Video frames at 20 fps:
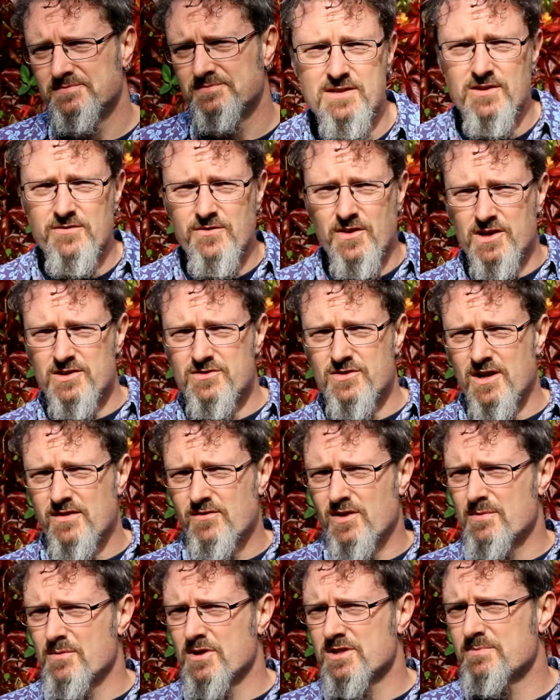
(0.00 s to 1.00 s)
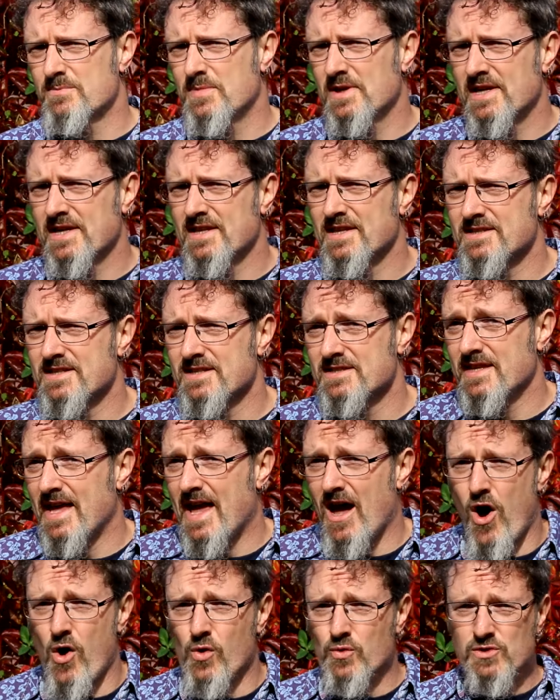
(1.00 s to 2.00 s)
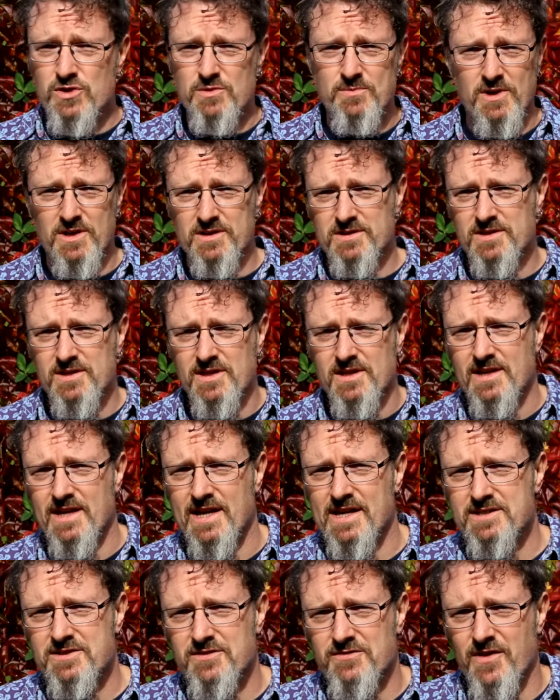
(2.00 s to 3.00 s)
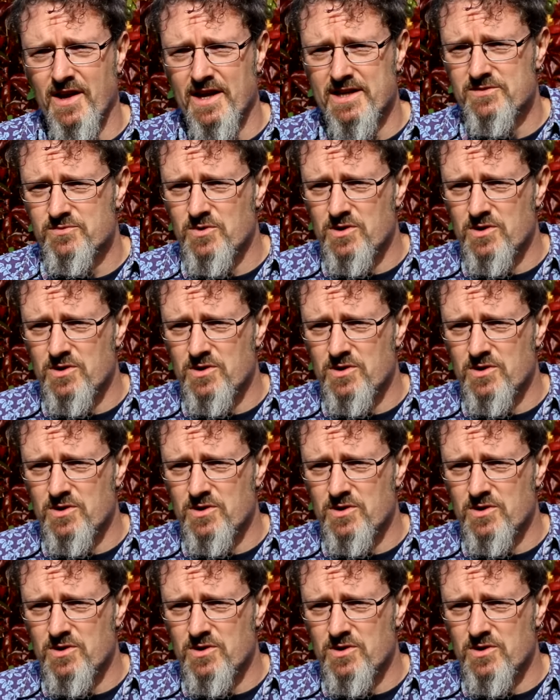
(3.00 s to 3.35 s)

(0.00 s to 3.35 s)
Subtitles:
So Focusrite are very much billing this as their ultimate interface.